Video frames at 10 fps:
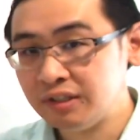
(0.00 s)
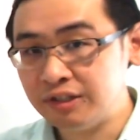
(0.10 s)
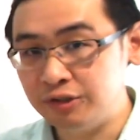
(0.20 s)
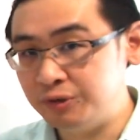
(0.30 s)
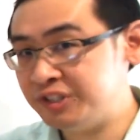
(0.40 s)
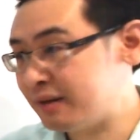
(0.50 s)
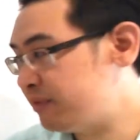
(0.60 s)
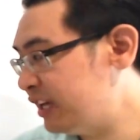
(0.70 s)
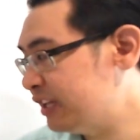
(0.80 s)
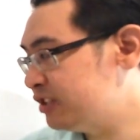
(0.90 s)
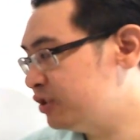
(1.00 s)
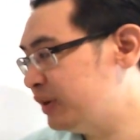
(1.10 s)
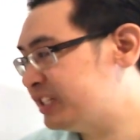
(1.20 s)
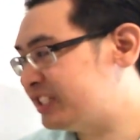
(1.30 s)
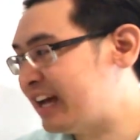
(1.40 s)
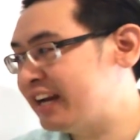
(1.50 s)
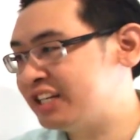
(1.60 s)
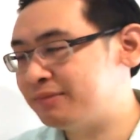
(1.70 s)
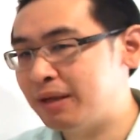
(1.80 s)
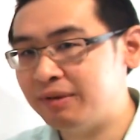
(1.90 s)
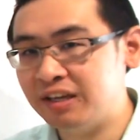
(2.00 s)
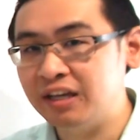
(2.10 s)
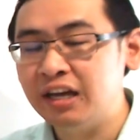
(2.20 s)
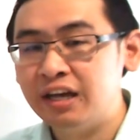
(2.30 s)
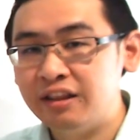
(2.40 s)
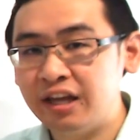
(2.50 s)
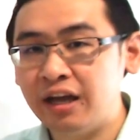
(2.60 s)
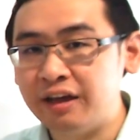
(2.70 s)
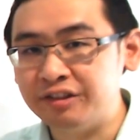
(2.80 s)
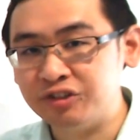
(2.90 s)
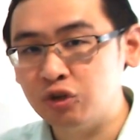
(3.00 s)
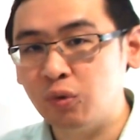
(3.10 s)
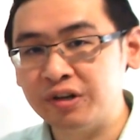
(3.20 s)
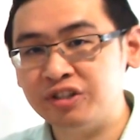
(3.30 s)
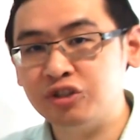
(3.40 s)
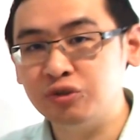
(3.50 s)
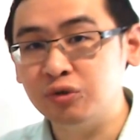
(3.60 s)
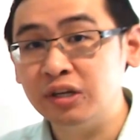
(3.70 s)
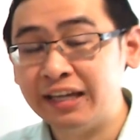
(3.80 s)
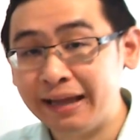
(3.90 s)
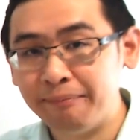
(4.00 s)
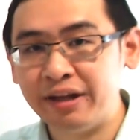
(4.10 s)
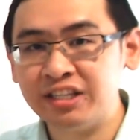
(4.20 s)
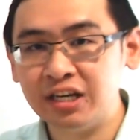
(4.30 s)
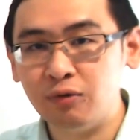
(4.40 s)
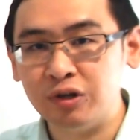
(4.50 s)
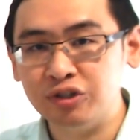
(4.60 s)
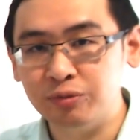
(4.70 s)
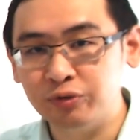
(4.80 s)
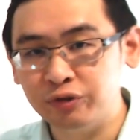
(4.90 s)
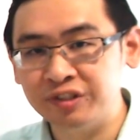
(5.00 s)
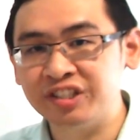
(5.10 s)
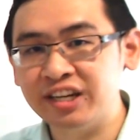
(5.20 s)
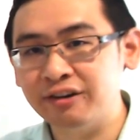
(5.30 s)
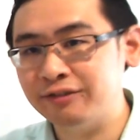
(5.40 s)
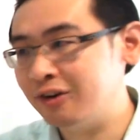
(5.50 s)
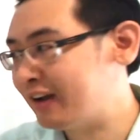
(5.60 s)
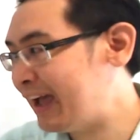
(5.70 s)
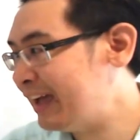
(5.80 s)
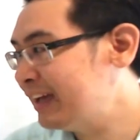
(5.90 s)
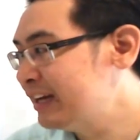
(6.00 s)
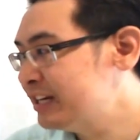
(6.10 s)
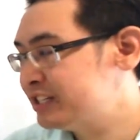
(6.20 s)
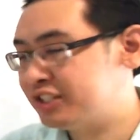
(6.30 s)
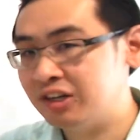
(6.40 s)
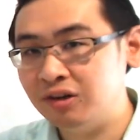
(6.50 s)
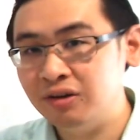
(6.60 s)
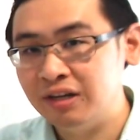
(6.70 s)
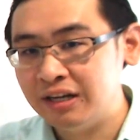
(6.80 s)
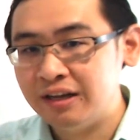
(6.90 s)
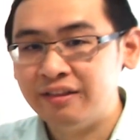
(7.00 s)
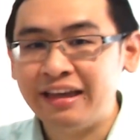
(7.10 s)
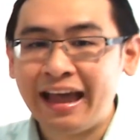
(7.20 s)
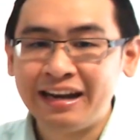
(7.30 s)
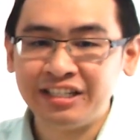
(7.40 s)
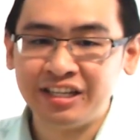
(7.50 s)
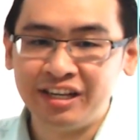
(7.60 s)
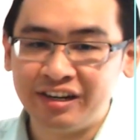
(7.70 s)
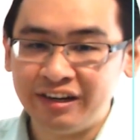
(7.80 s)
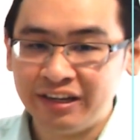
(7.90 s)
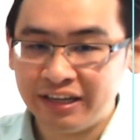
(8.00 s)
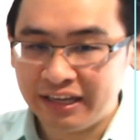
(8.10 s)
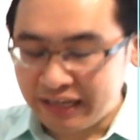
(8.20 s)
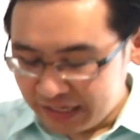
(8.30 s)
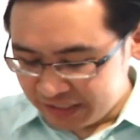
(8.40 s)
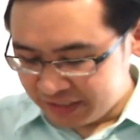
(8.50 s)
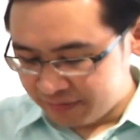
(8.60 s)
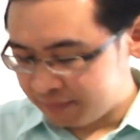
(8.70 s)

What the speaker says: do something to its standards. Maybe the school wants to get better, want to improve itself. Okay, so the answer here is